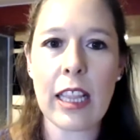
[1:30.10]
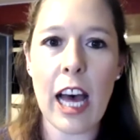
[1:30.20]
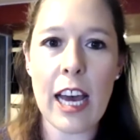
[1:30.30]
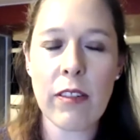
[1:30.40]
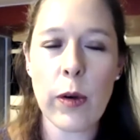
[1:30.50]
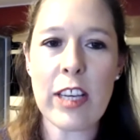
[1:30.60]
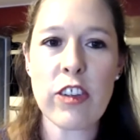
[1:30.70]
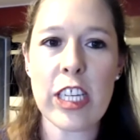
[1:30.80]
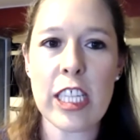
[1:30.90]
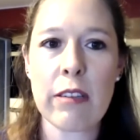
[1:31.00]
lot of
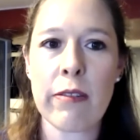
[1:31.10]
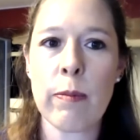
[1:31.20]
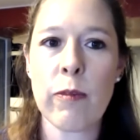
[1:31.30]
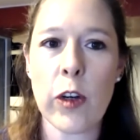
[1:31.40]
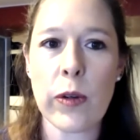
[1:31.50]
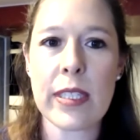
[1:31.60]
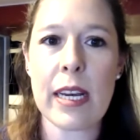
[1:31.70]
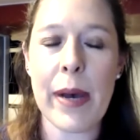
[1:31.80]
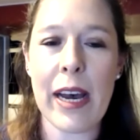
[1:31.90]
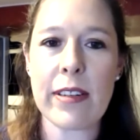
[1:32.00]
questions from folks
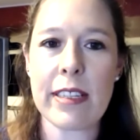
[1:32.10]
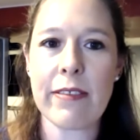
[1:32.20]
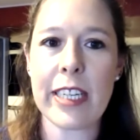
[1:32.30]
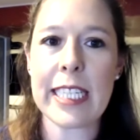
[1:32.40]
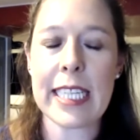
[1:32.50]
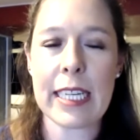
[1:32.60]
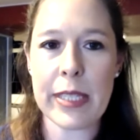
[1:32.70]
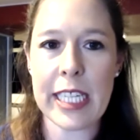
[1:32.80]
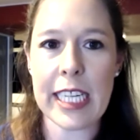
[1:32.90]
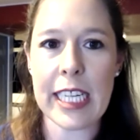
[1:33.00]
about different
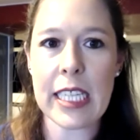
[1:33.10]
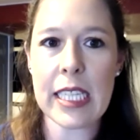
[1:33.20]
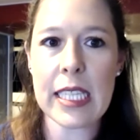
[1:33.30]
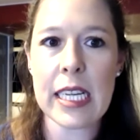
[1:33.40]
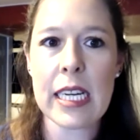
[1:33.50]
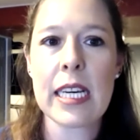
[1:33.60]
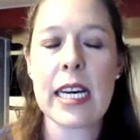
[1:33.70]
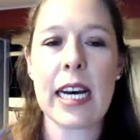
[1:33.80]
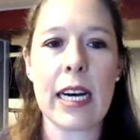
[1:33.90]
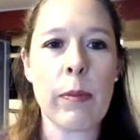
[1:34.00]
DMTs,
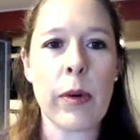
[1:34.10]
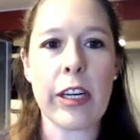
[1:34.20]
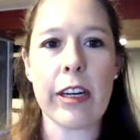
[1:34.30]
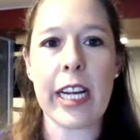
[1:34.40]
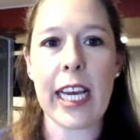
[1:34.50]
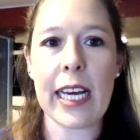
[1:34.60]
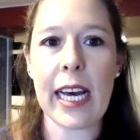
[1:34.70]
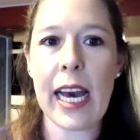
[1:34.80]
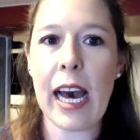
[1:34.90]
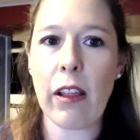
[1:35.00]
wondering
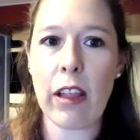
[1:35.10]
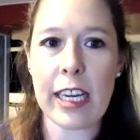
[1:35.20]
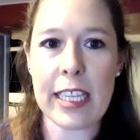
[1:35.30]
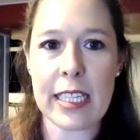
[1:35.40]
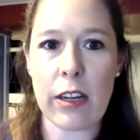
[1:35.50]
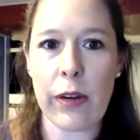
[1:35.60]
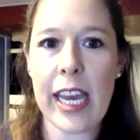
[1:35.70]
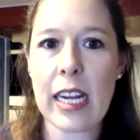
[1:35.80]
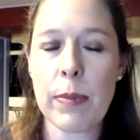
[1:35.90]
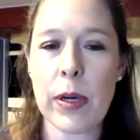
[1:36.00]
how long is it
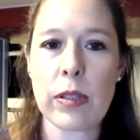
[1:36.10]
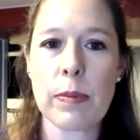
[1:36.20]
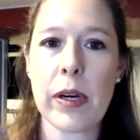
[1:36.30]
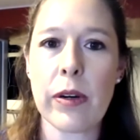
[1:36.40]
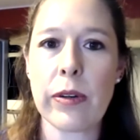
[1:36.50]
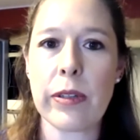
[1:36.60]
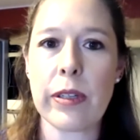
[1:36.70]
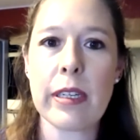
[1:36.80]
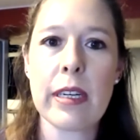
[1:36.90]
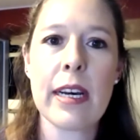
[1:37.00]
okay to
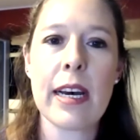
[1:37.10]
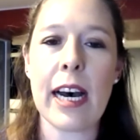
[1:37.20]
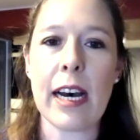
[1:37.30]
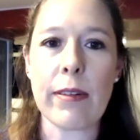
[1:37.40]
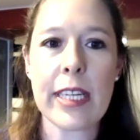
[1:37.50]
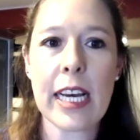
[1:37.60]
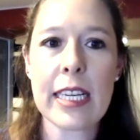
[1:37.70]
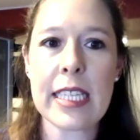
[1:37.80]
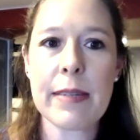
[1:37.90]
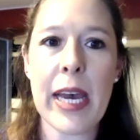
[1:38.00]
postpone
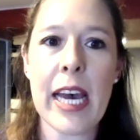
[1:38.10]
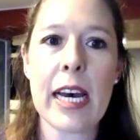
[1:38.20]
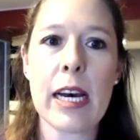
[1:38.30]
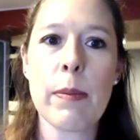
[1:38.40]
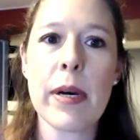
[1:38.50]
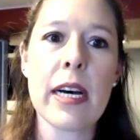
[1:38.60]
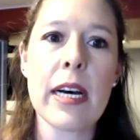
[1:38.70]
rituximab?